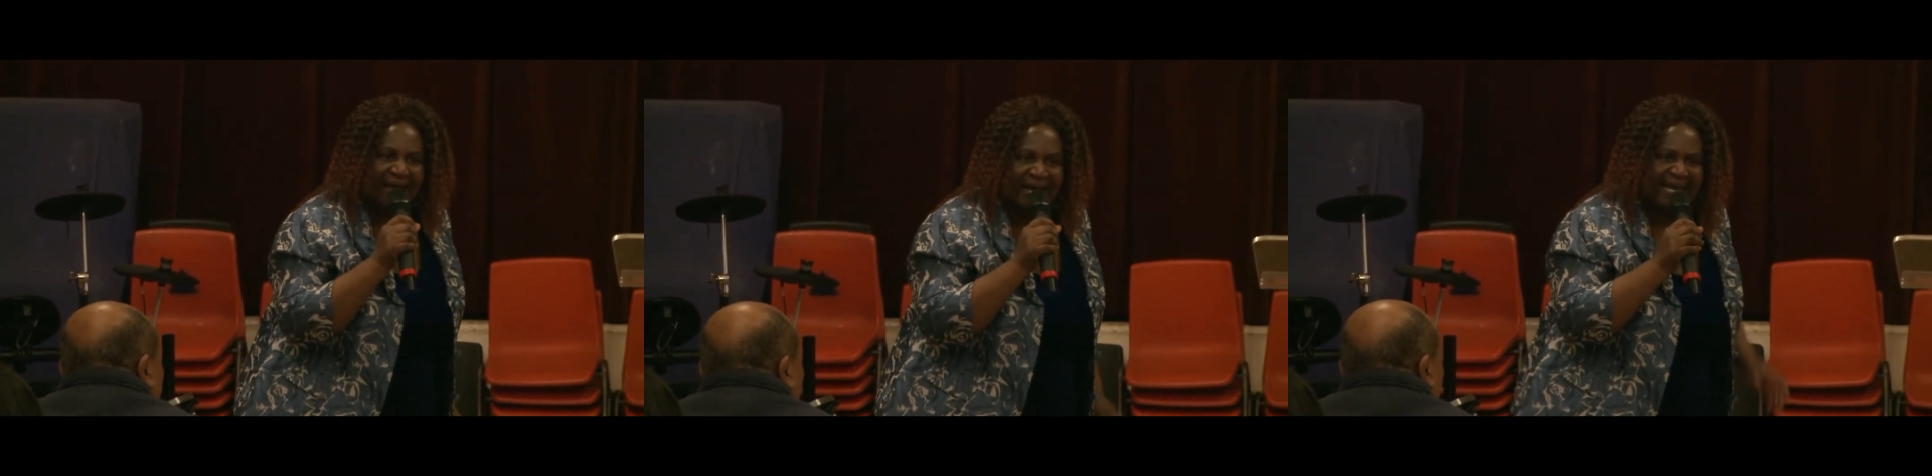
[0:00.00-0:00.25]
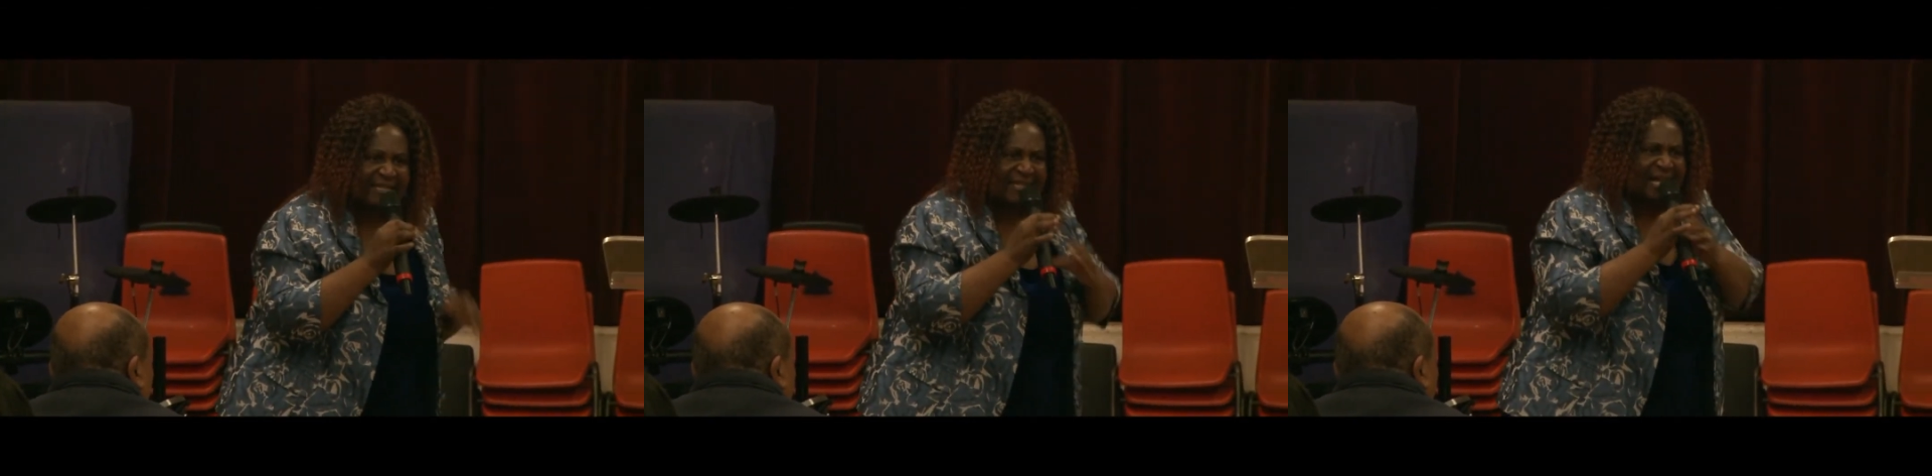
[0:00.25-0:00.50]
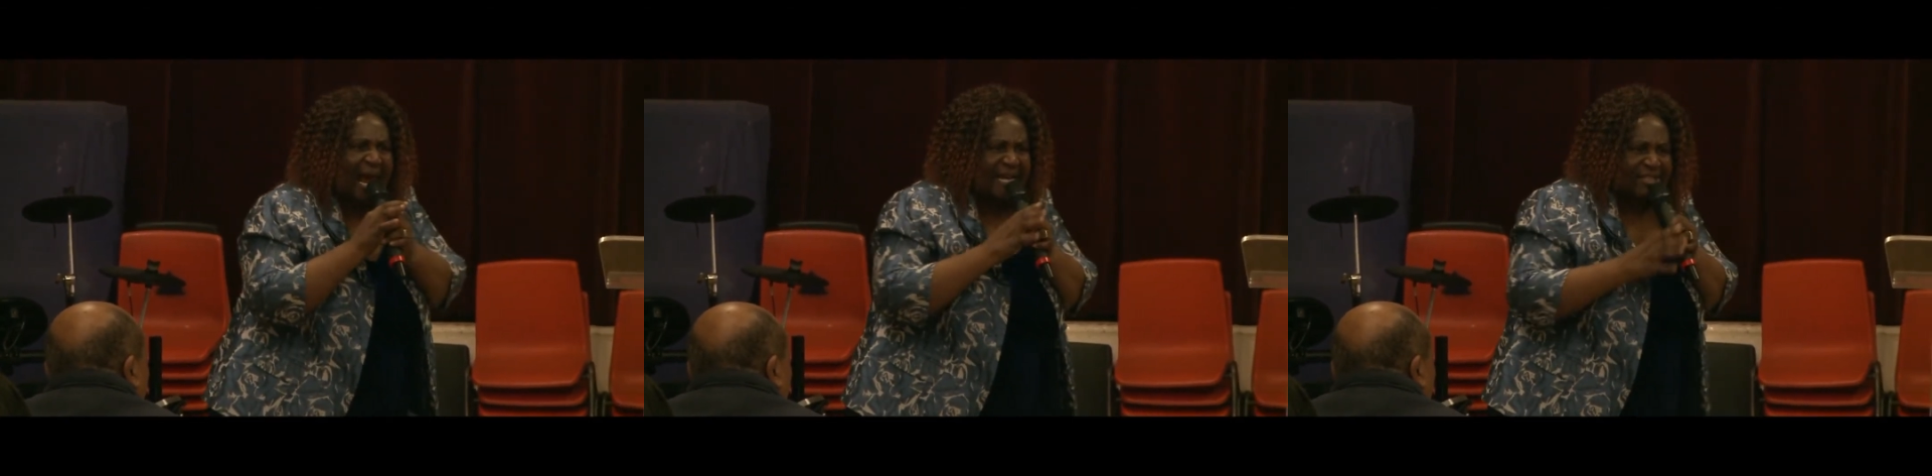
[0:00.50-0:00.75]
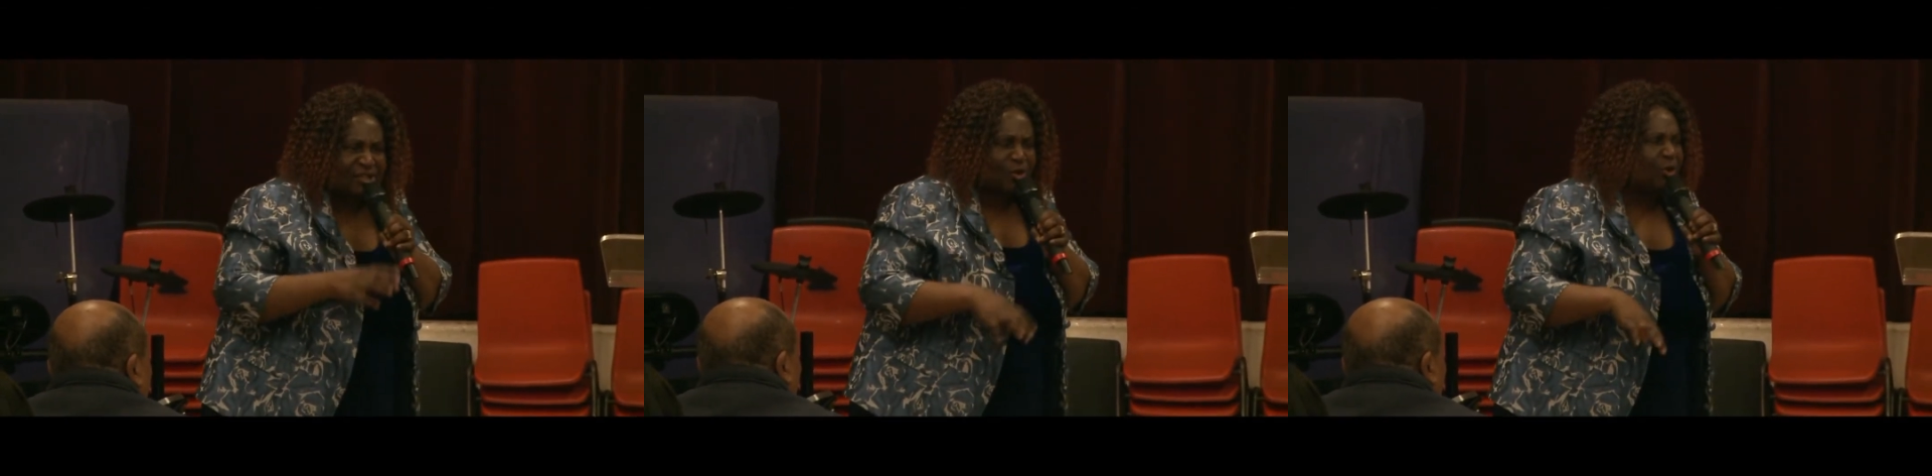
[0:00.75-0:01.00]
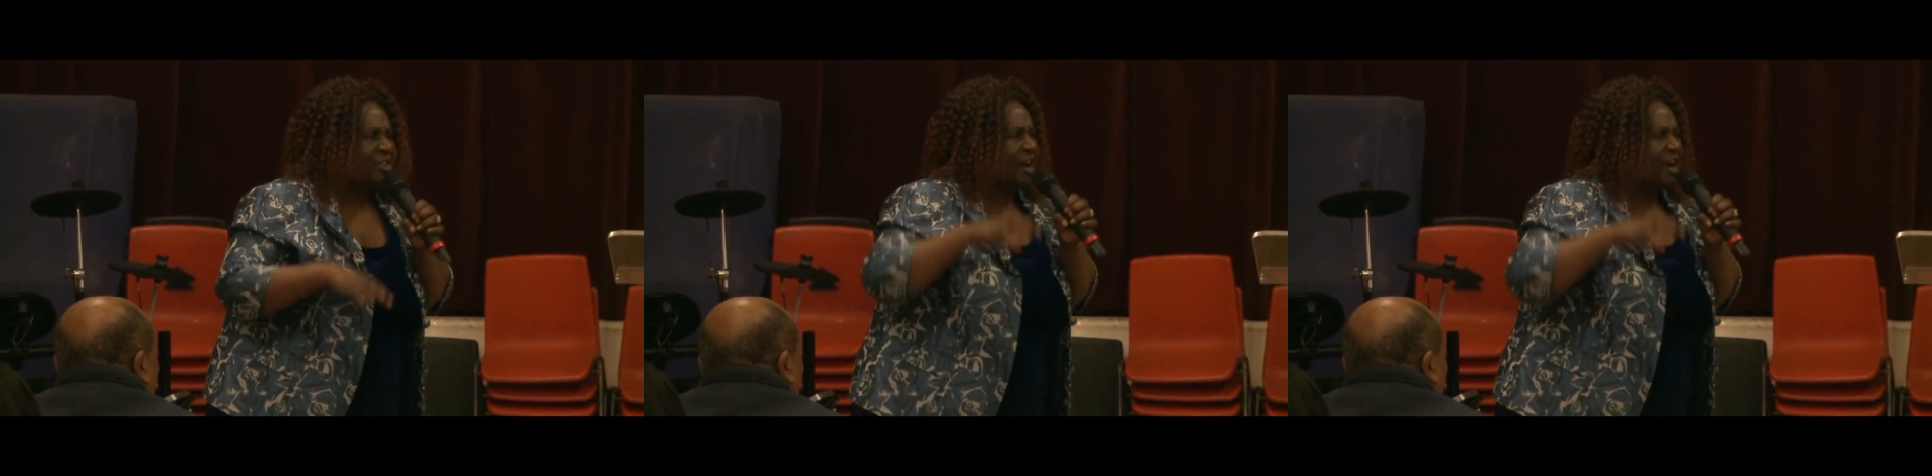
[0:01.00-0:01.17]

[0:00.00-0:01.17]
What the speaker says: He says to